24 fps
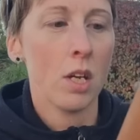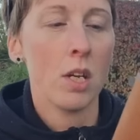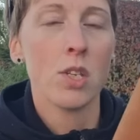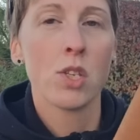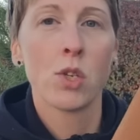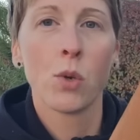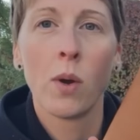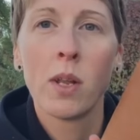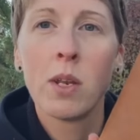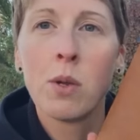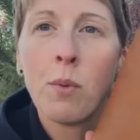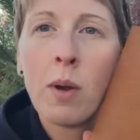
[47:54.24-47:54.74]

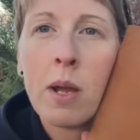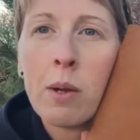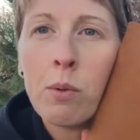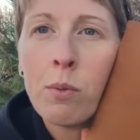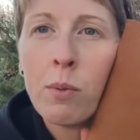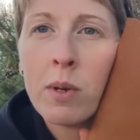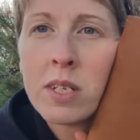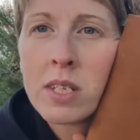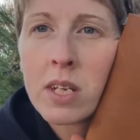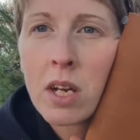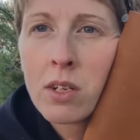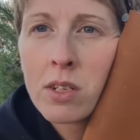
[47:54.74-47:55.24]
So anyway, we
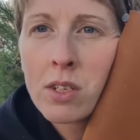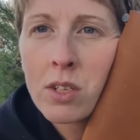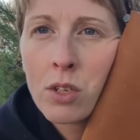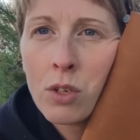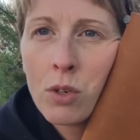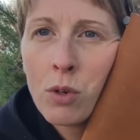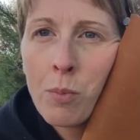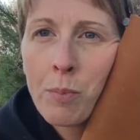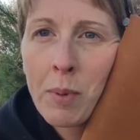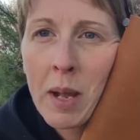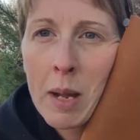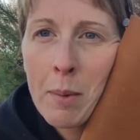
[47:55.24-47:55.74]
went down
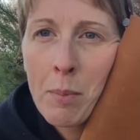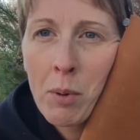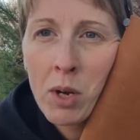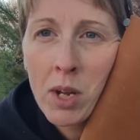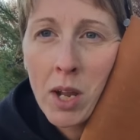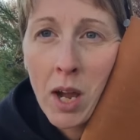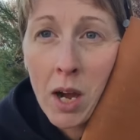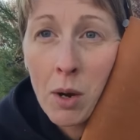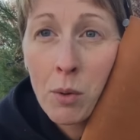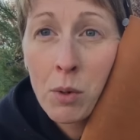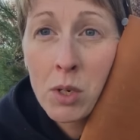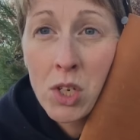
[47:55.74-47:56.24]
to Paper
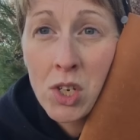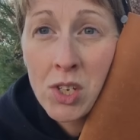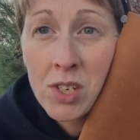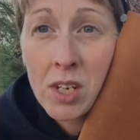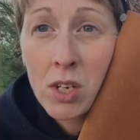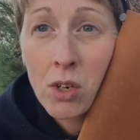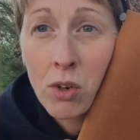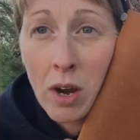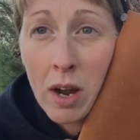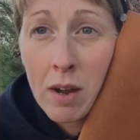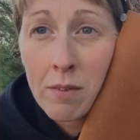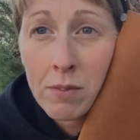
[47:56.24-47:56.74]
Ya, which is
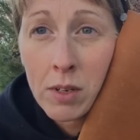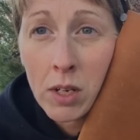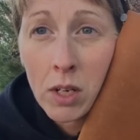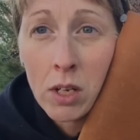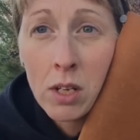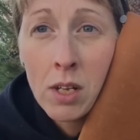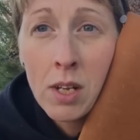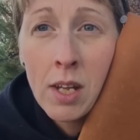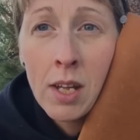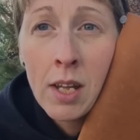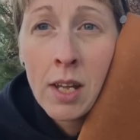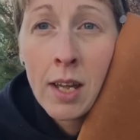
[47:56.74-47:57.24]
at
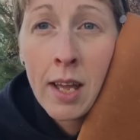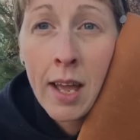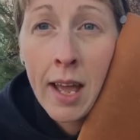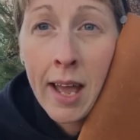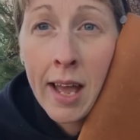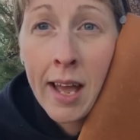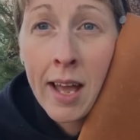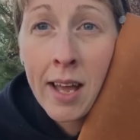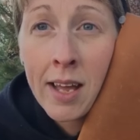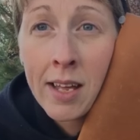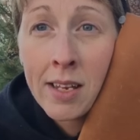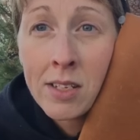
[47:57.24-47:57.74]
Granville,
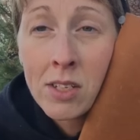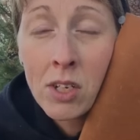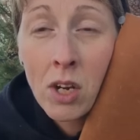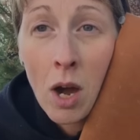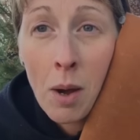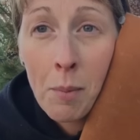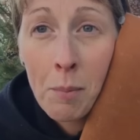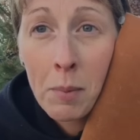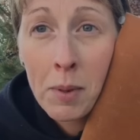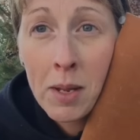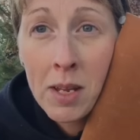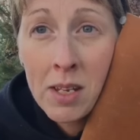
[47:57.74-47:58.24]
and
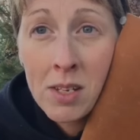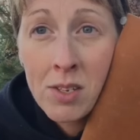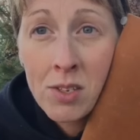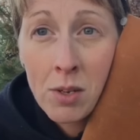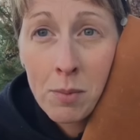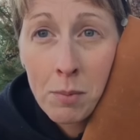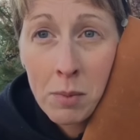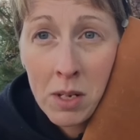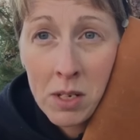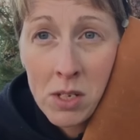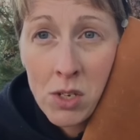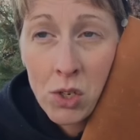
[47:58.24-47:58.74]
got me
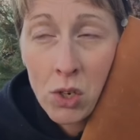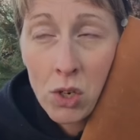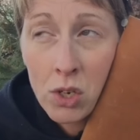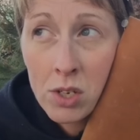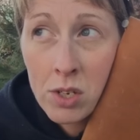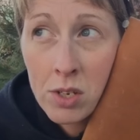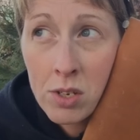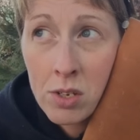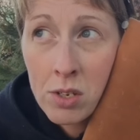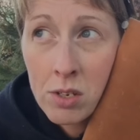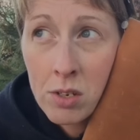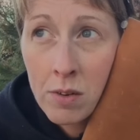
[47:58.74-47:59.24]
some
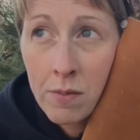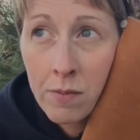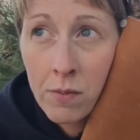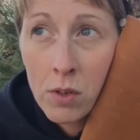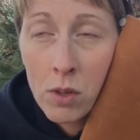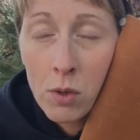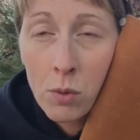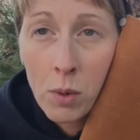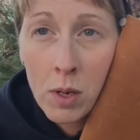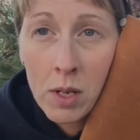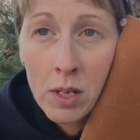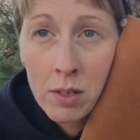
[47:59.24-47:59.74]
inserts for
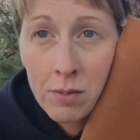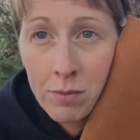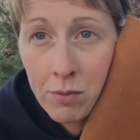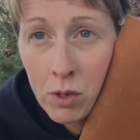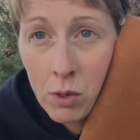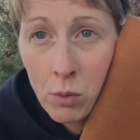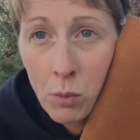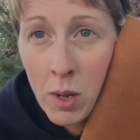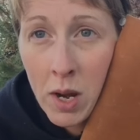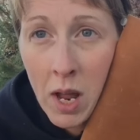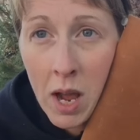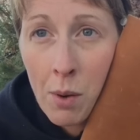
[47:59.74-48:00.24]
the one
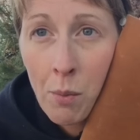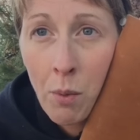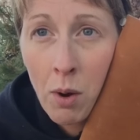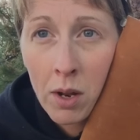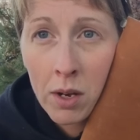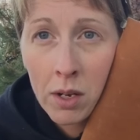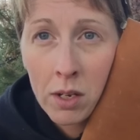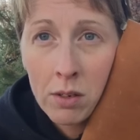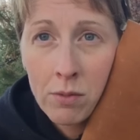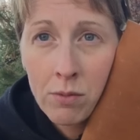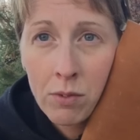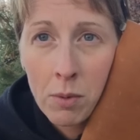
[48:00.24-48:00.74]
for what I
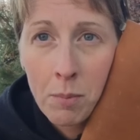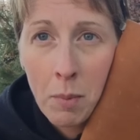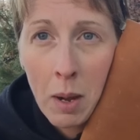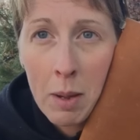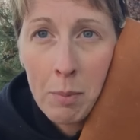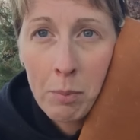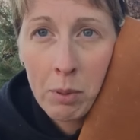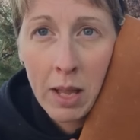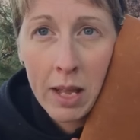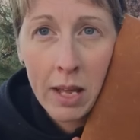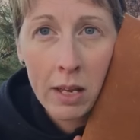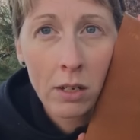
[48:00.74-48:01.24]
wanted for my
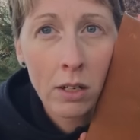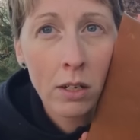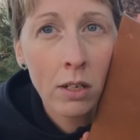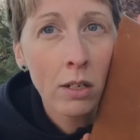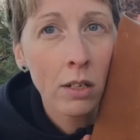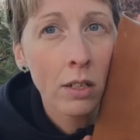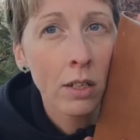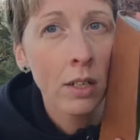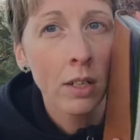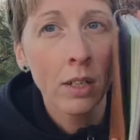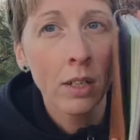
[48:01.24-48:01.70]
planner.